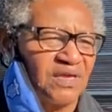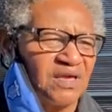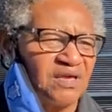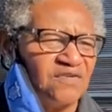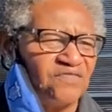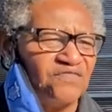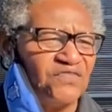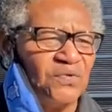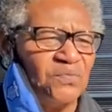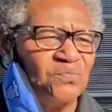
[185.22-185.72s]

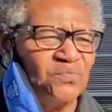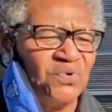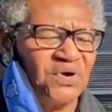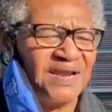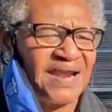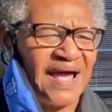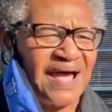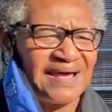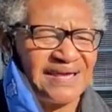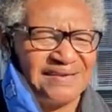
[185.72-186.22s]
From what
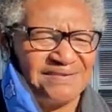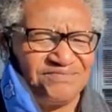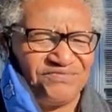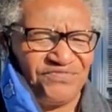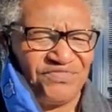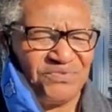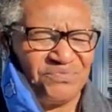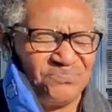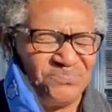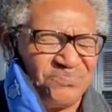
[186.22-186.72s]
I
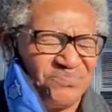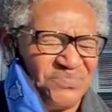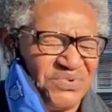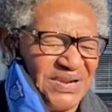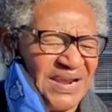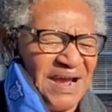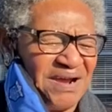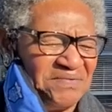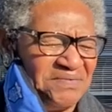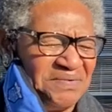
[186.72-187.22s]

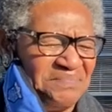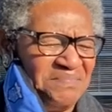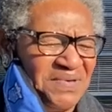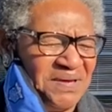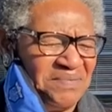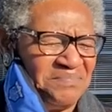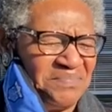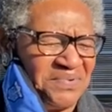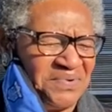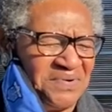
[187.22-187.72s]

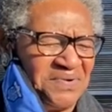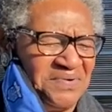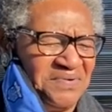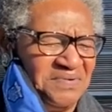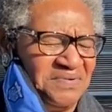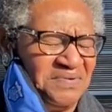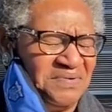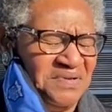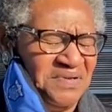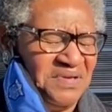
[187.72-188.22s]
remember,
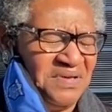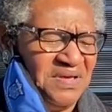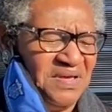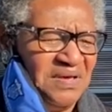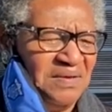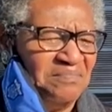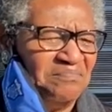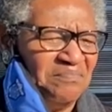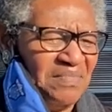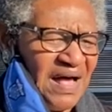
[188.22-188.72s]

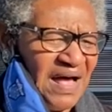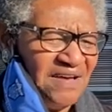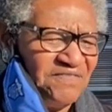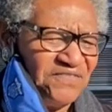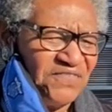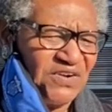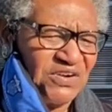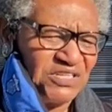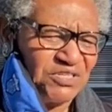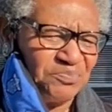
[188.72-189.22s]
my
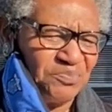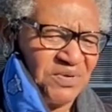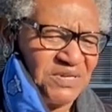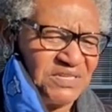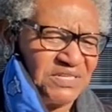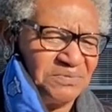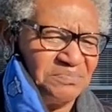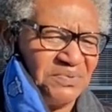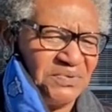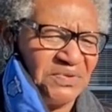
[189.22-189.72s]
first
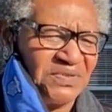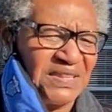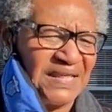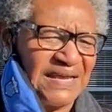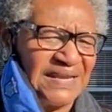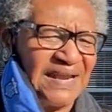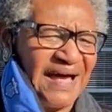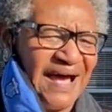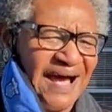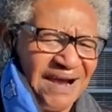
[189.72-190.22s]
principal
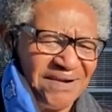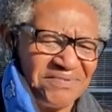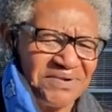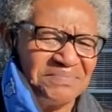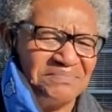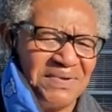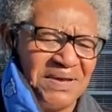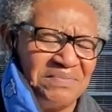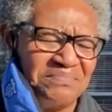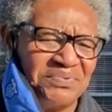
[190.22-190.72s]
that I
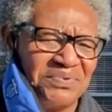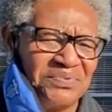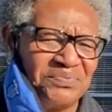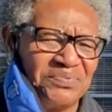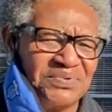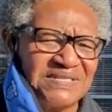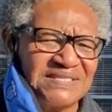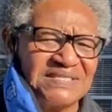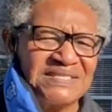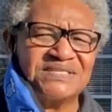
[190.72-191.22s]
remember
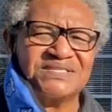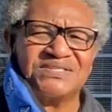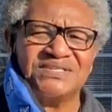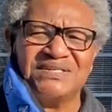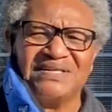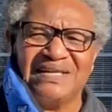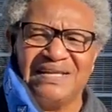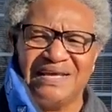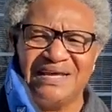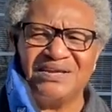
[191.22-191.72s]
was Sister
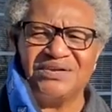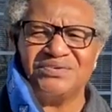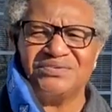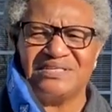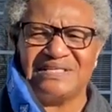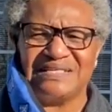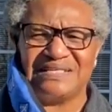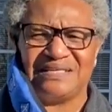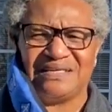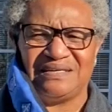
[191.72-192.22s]

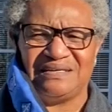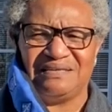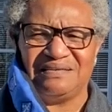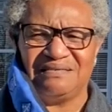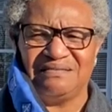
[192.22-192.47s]
Leonardine.